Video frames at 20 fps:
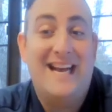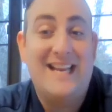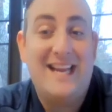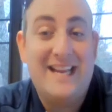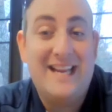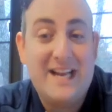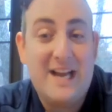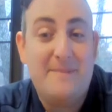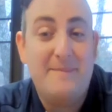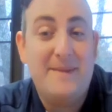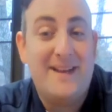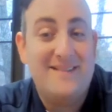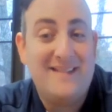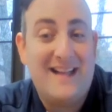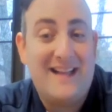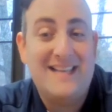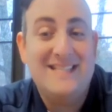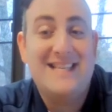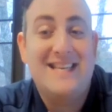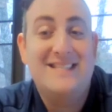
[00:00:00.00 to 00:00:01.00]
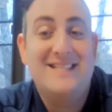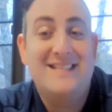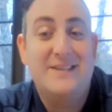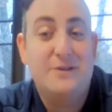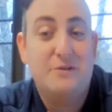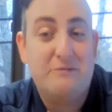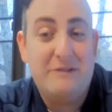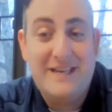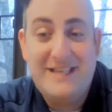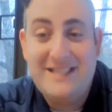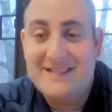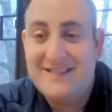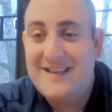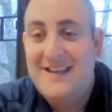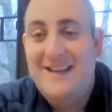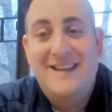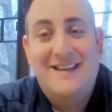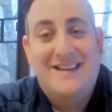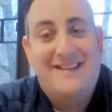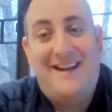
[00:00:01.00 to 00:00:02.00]
incoming class has increased,
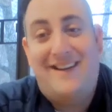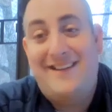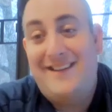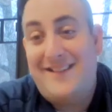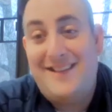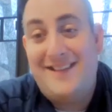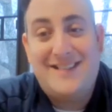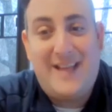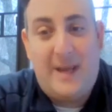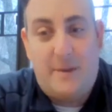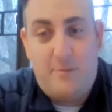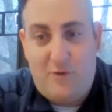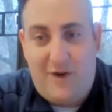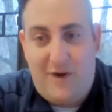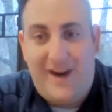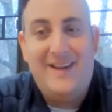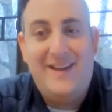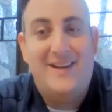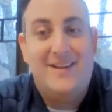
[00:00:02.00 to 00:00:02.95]
not at the same rate.